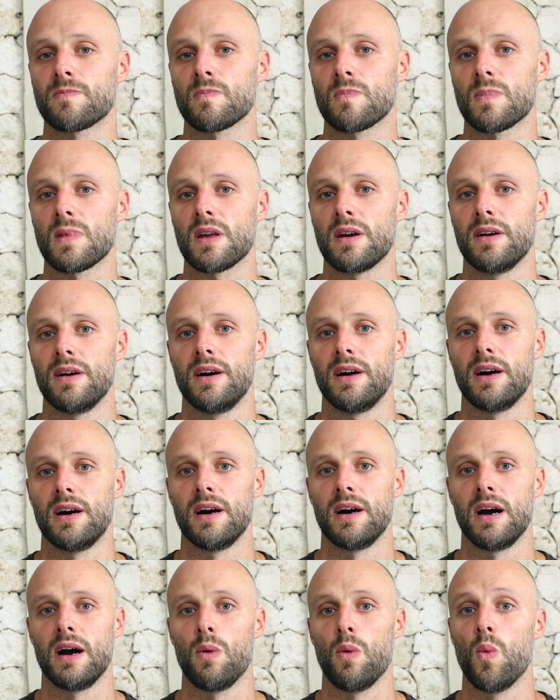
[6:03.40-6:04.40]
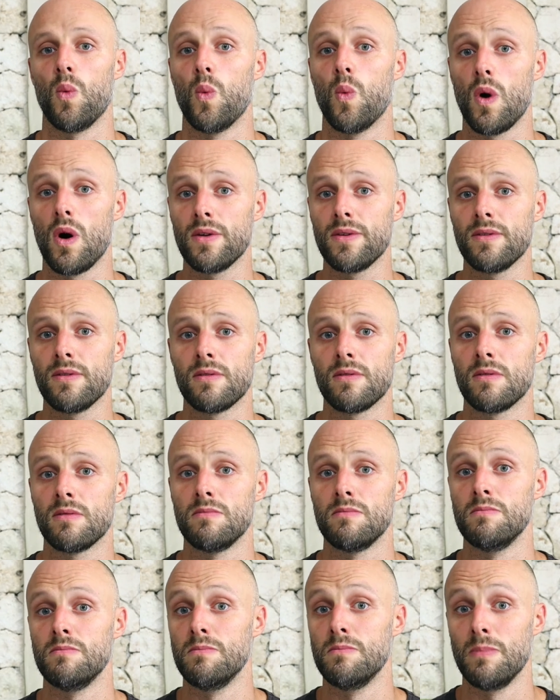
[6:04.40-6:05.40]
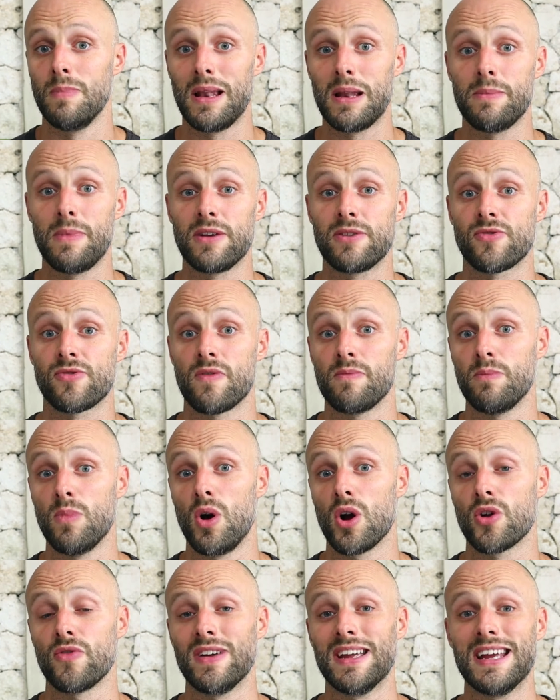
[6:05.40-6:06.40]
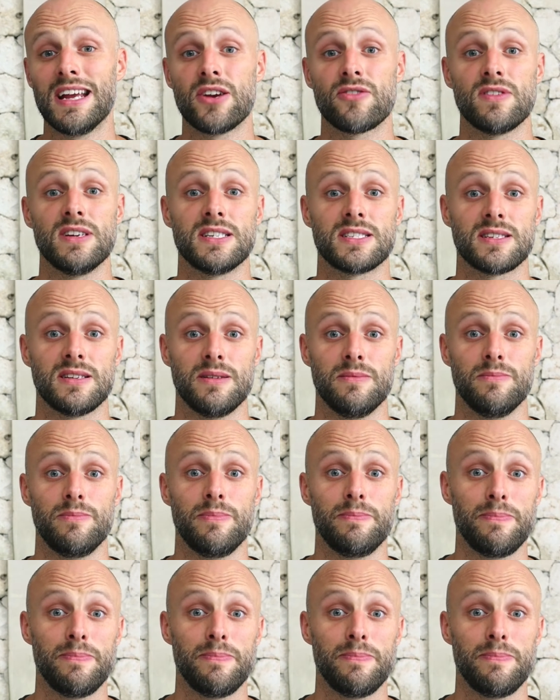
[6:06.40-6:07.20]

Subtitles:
1 millimeter of mercury increase in